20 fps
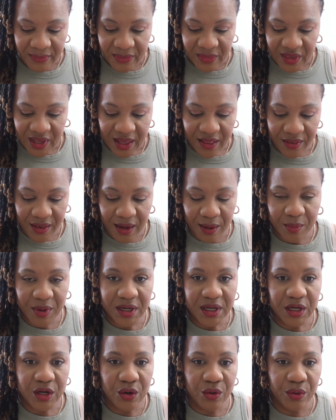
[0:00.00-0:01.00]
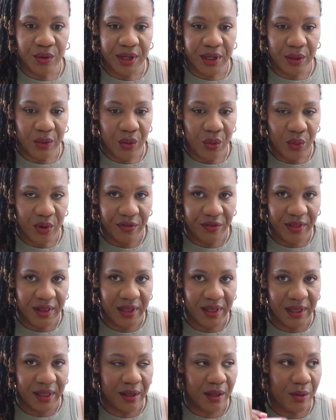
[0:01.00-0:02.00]
And I'm gonna go in with a
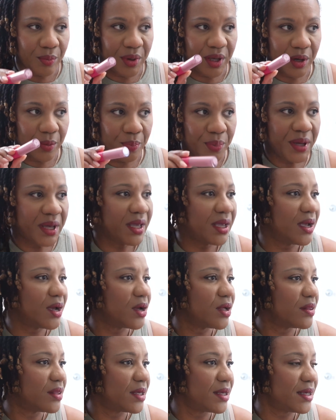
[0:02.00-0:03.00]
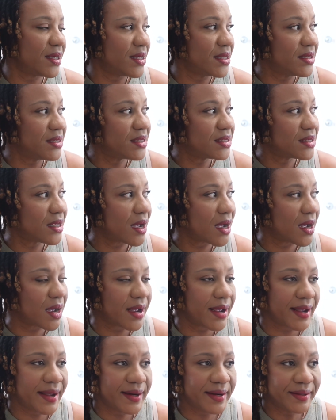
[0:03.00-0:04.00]
little bit of pink on the
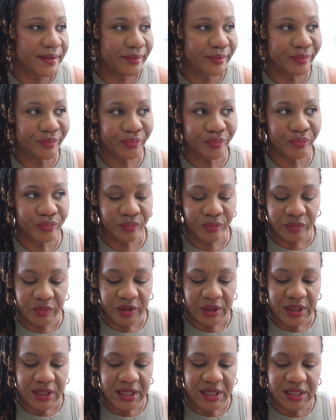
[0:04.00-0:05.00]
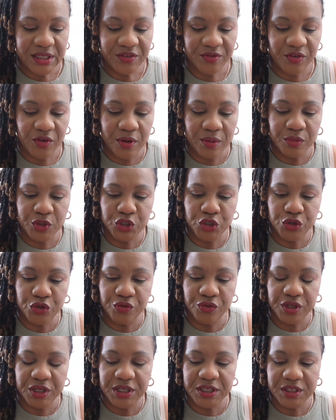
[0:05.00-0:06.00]
inside. It's from
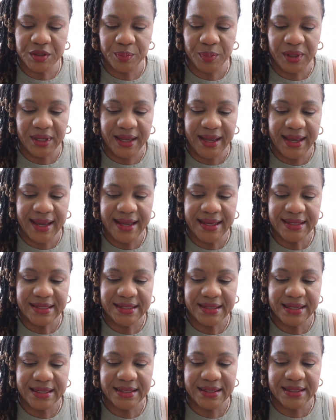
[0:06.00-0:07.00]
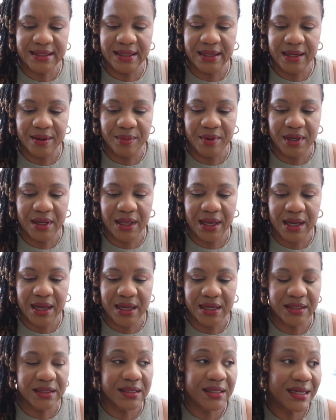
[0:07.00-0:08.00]
Juvia's Place, this lip
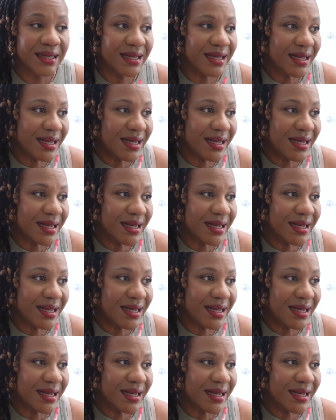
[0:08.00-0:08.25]
gloss.